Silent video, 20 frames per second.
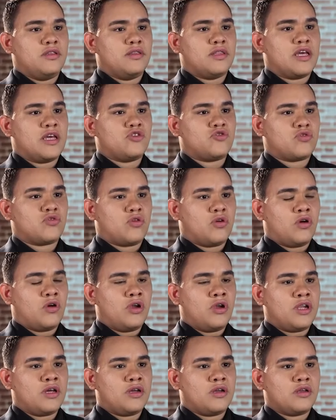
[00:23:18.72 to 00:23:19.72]
At
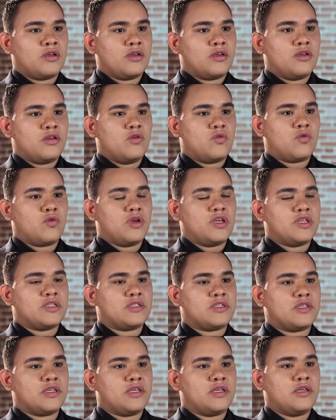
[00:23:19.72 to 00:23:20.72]
school, I came across
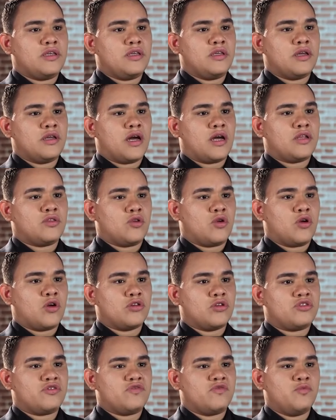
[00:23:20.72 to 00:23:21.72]
drugs.
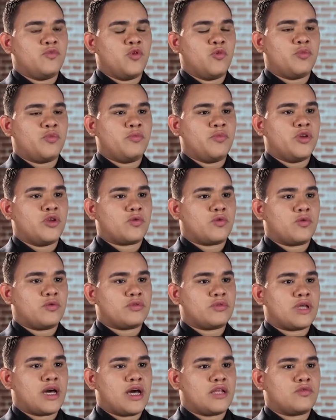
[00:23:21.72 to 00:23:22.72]
I had my first
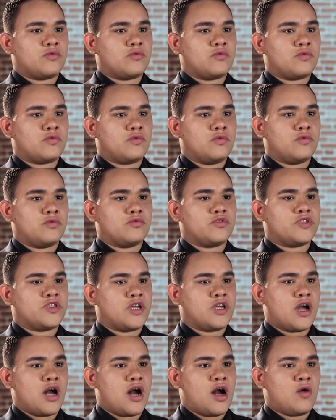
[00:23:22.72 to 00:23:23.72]
contact with
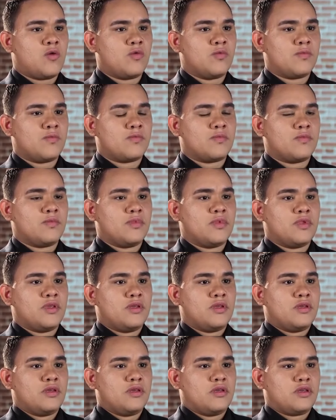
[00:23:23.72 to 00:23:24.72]
cigarettes
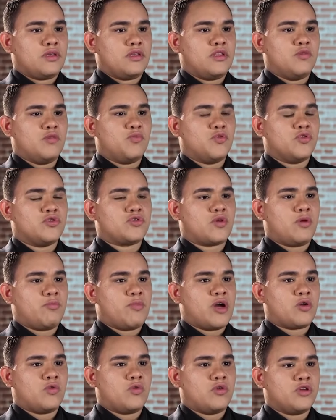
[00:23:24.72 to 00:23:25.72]
and then
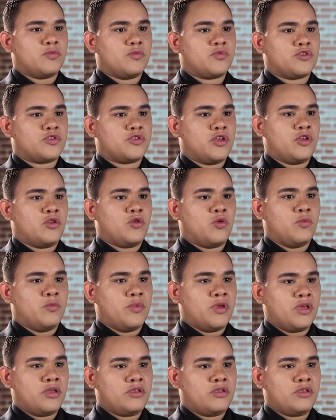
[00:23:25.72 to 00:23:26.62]
cannabis after that.